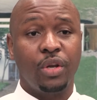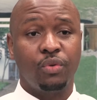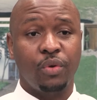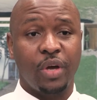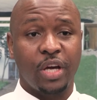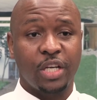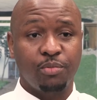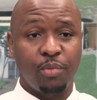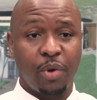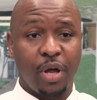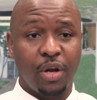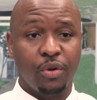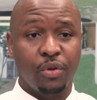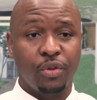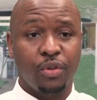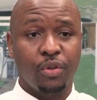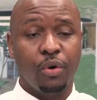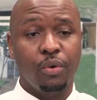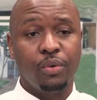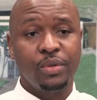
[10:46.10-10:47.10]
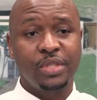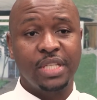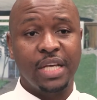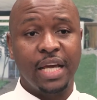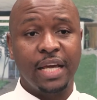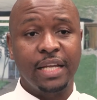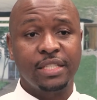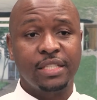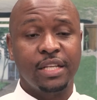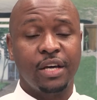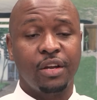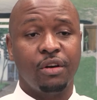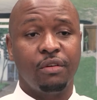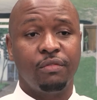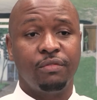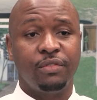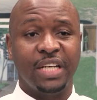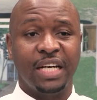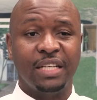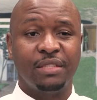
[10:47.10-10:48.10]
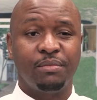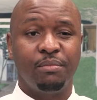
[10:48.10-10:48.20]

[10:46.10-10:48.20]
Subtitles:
to expand on those instead of just